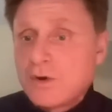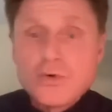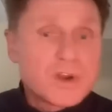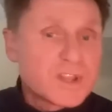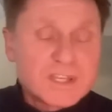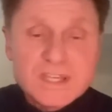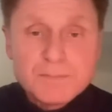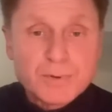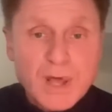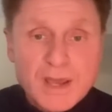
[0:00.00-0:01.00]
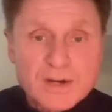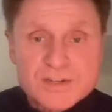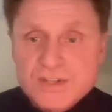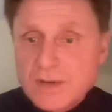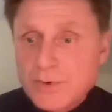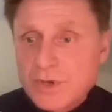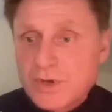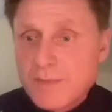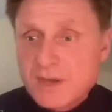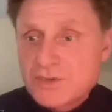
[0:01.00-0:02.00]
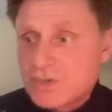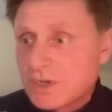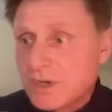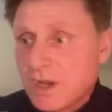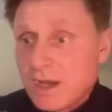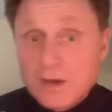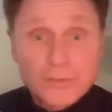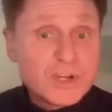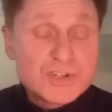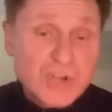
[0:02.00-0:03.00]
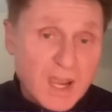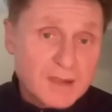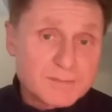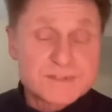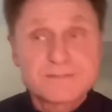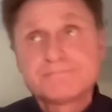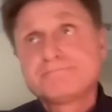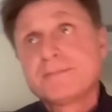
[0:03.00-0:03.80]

Who are the key players that we're going to mention? Reece James.